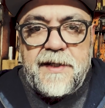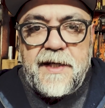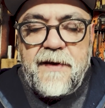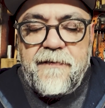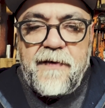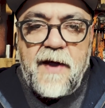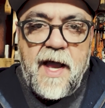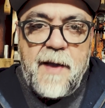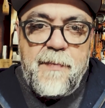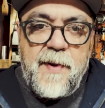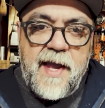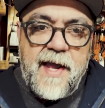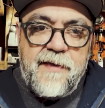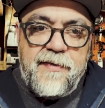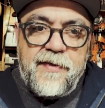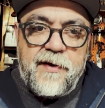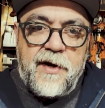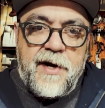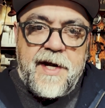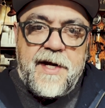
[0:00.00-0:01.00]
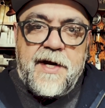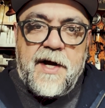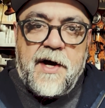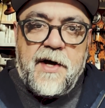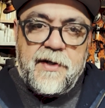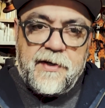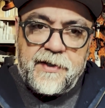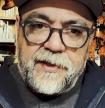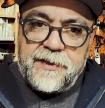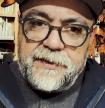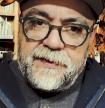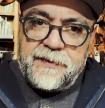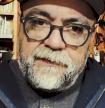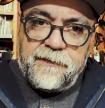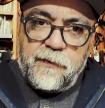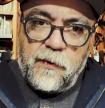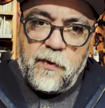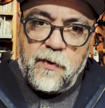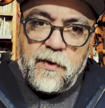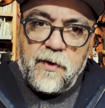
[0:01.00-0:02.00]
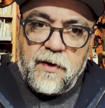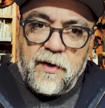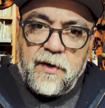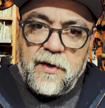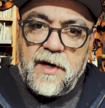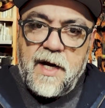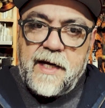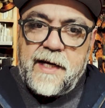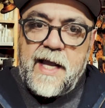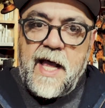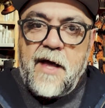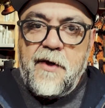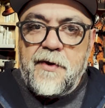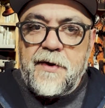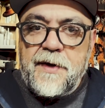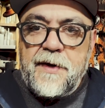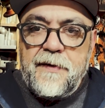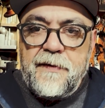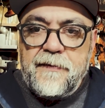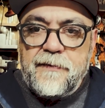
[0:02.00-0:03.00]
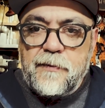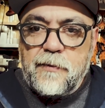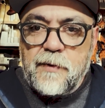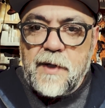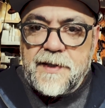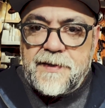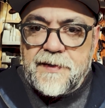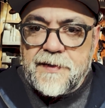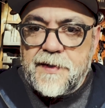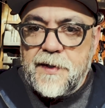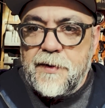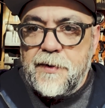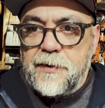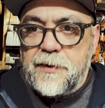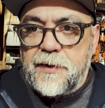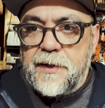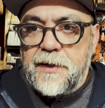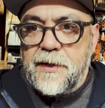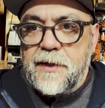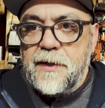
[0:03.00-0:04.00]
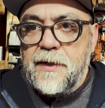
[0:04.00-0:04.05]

if I pay $30 for a gallon of rust soak,